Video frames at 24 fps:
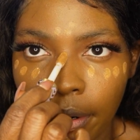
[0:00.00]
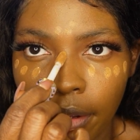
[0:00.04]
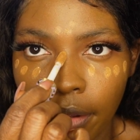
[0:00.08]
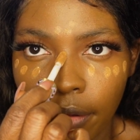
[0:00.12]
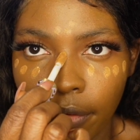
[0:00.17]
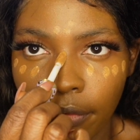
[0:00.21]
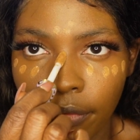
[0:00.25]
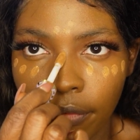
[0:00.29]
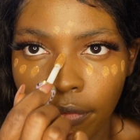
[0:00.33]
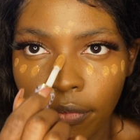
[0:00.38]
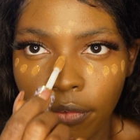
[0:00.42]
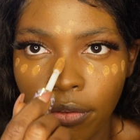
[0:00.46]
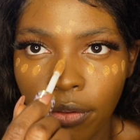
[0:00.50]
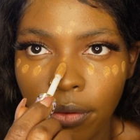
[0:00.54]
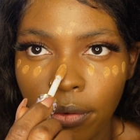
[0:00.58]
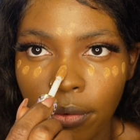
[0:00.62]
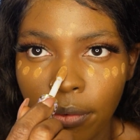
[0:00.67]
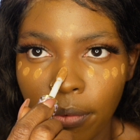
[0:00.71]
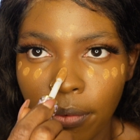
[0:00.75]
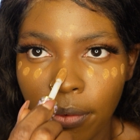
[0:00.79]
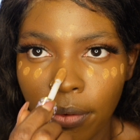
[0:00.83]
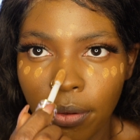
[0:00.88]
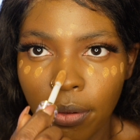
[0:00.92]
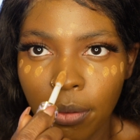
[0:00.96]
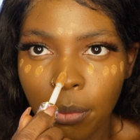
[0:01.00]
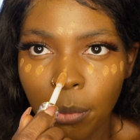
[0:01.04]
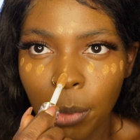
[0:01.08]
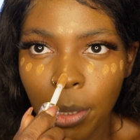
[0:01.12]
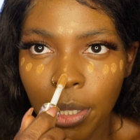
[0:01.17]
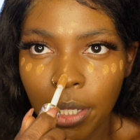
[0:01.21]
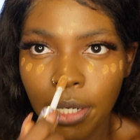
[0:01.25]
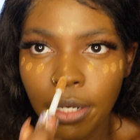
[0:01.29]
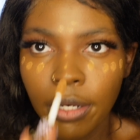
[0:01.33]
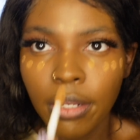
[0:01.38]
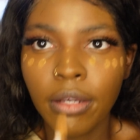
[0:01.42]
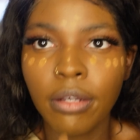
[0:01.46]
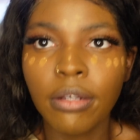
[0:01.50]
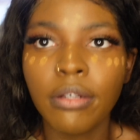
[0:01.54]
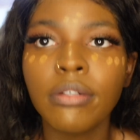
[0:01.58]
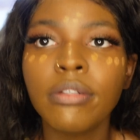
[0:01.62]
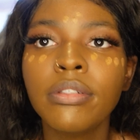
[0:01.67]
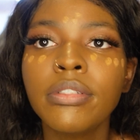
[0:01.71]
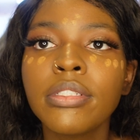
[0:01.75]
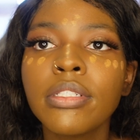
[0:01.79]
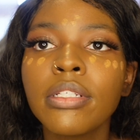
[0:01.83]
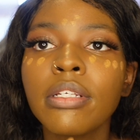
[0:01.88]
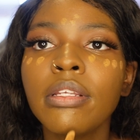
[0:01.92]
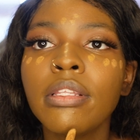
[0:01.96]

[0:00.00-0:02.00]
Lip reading: a few on my nose,